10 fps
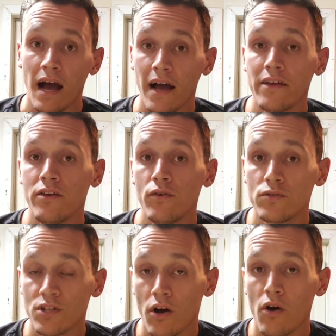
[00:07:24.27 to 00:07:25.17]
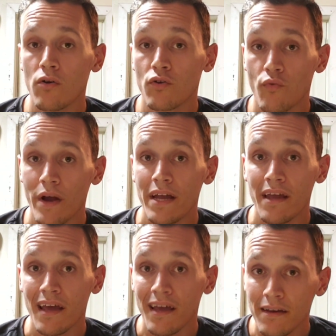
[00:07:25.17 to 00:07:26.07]
I used all
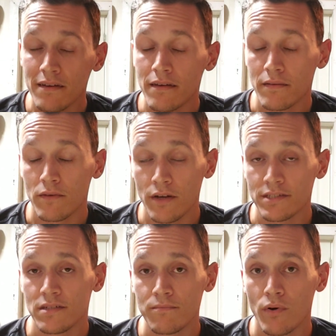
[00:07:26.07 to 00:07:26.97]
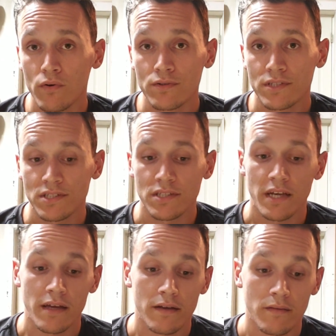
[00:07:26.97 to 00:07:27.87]
grade 8 nuts and bolts
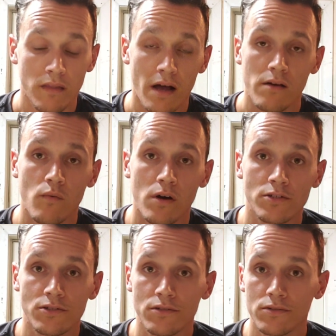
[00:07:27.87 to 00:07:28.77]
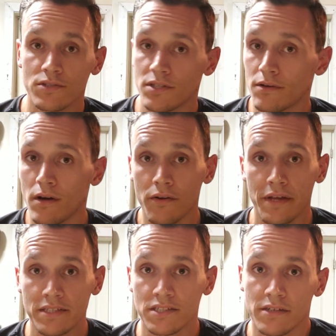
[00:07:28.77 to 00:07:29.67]
and lock washers and all
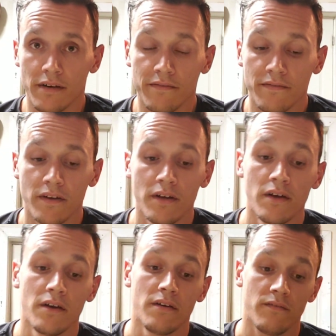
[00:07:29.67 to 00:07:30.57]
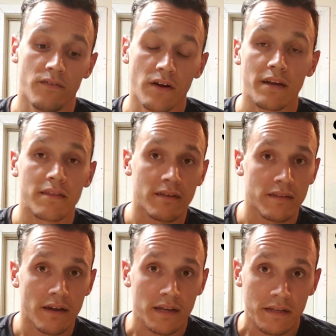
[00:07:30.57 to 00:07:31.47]
that stuff for anything
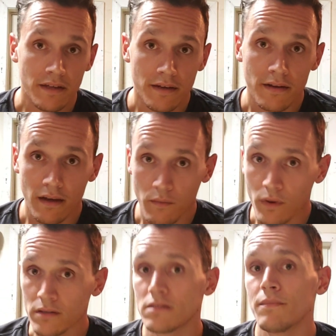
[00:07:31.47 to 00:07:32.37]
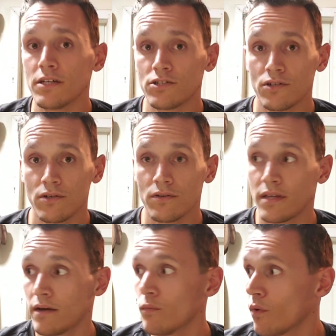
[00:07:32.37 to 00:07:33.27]
that I did. I wanted to make sure
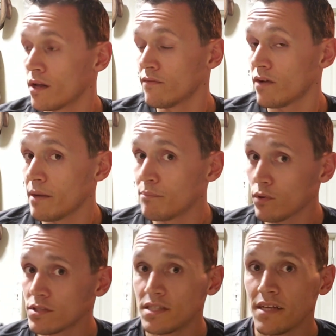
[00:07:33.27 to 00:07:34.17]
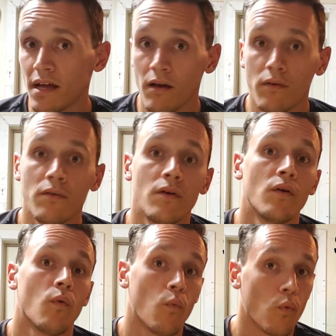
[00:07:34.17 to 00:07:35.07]
that whatever I bolted down
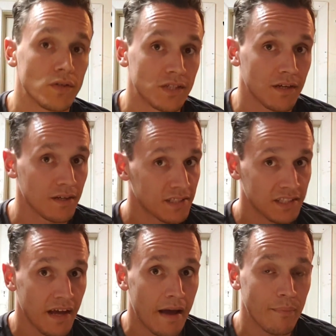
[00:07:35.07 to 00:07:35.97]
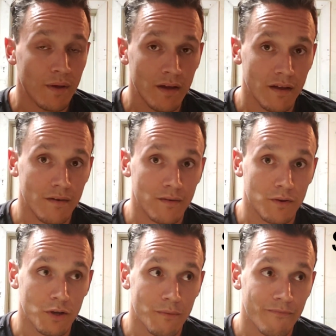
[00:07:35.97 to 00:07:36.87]
wasn't going to snap and
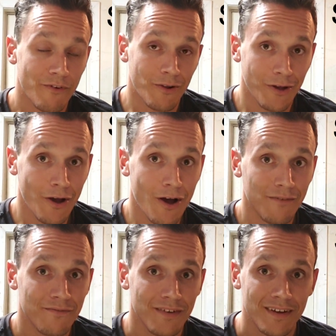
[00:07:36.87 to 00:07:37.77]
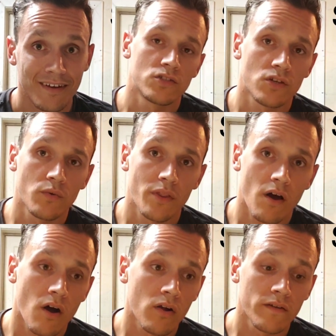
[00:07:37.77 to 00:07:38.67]
come falling off. So with
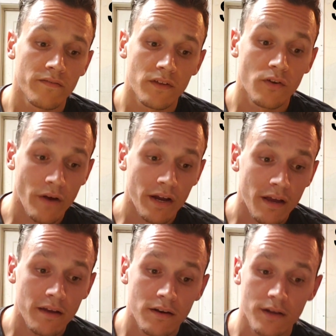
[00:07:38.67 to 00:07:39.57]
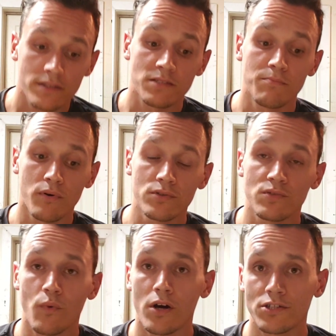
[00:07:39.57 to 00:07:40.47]
all of the grade 8 nuts,
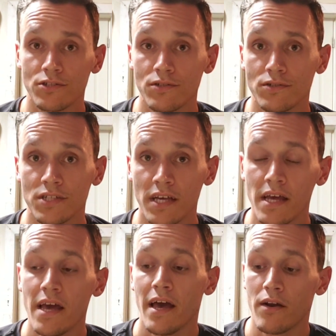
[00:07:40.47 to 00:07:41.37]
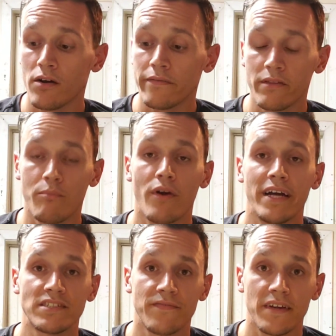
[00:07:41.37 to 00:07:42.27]
bolts, washers, and all of the
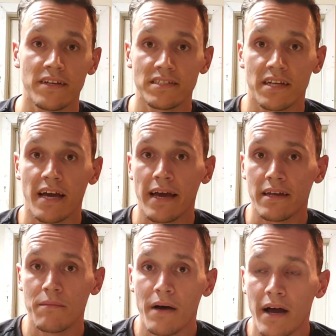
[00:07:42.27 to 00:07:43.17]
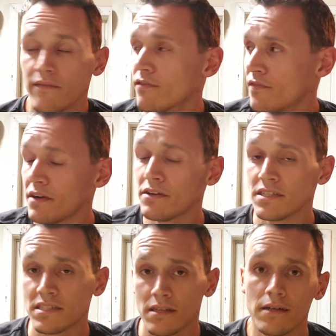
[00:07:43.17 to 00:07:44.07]
brass fittings that I had to buy for
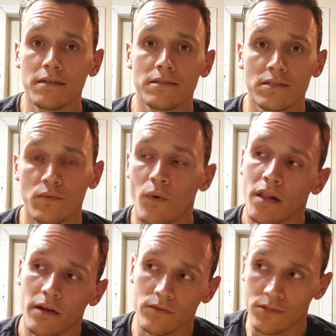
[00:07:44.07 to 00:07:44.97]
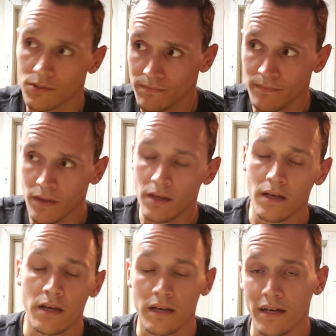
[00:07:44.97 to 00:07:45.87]
various things while I was
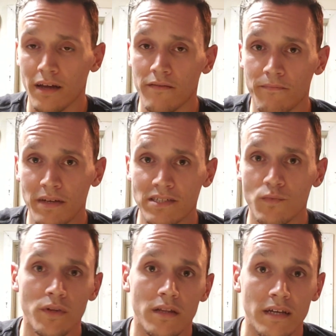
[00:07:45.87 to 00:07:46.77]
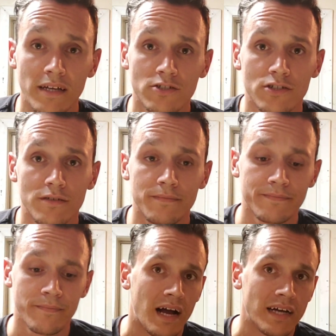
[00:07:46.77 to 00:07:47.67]
kind of messing with the engine,
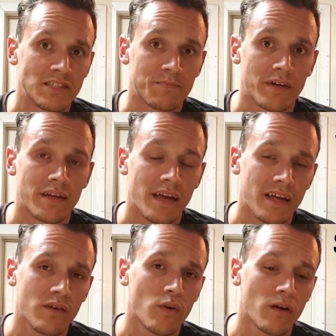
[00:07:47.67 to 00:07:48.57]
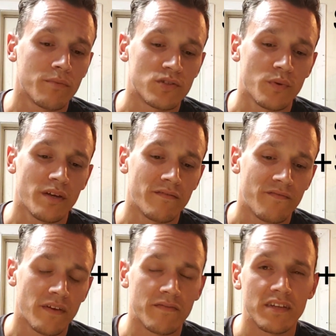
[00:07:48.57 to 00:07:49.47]
I spent anywhere between
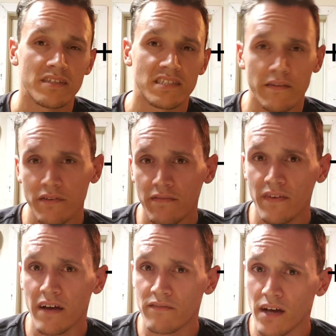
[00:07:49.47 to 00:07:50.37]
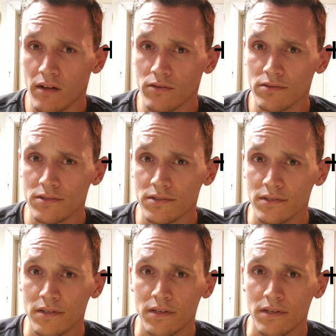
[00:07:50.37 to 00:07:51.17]
$50 to $75.